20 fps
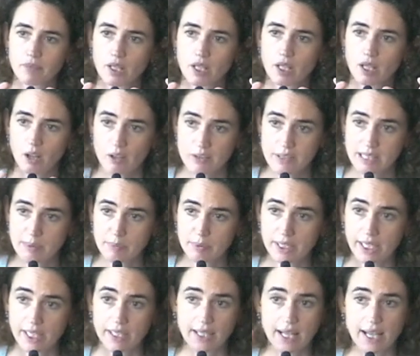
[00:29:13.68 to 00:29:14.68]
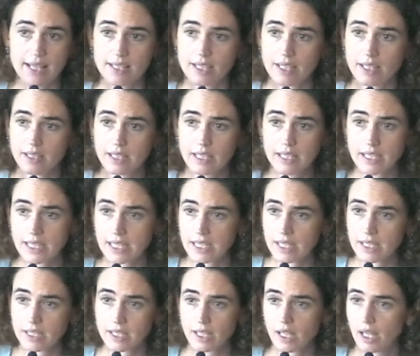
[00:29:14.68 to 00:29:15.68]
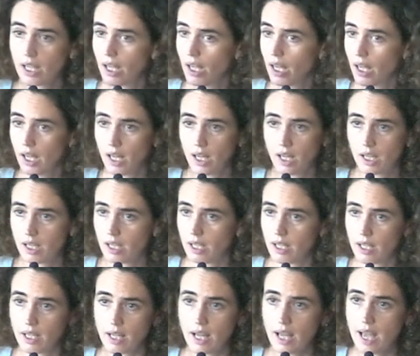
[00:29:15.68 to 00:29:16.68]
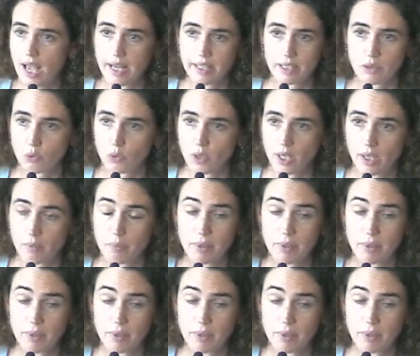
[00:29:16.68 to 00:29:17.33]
concept that doesn't lead anywhere.